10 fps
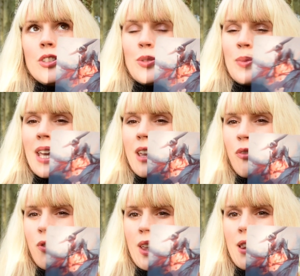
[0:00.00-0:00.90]
To me, I
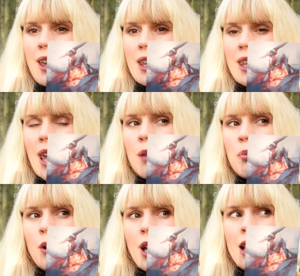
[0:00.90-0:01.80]
feel like
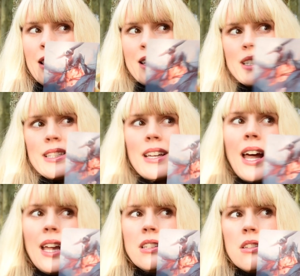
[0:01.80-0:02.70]
Gabriel is
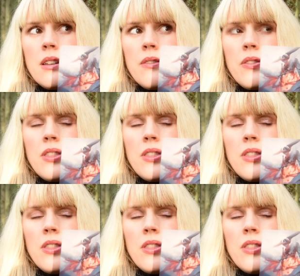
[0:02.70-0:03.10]
kind of